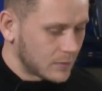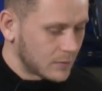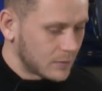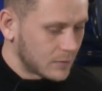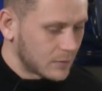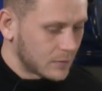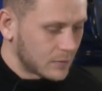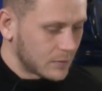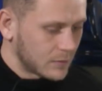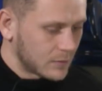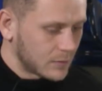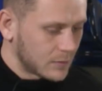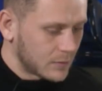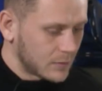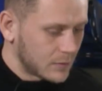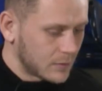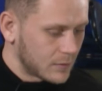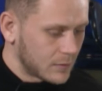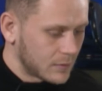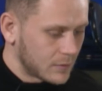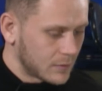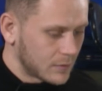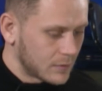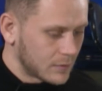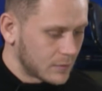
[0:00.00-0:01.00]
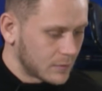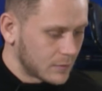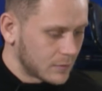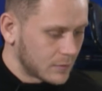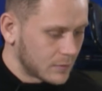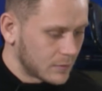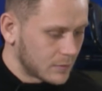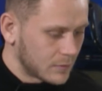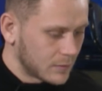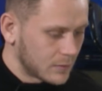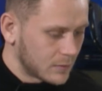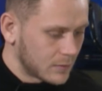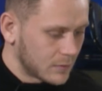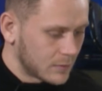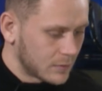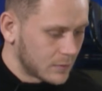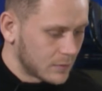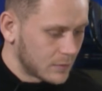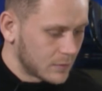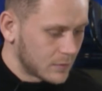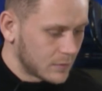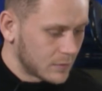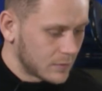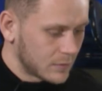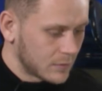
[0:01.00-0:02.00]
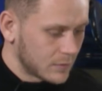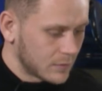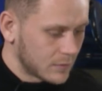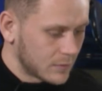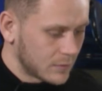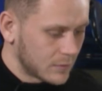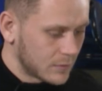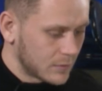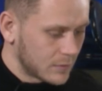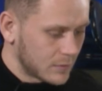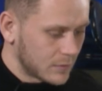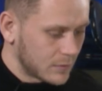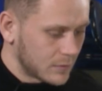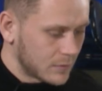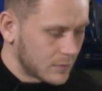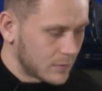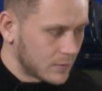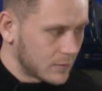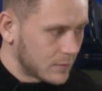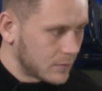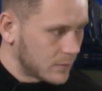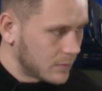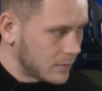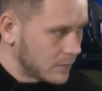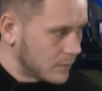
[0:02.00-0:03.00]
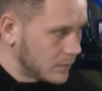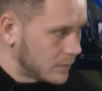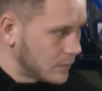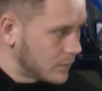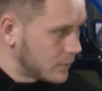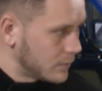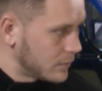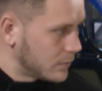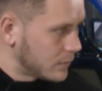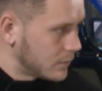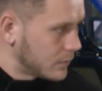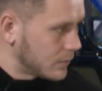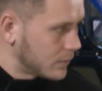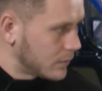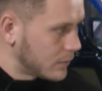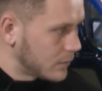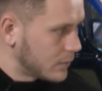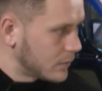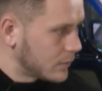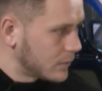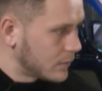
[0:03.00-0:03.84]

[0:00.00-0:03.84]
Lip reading: The person shown says nothing.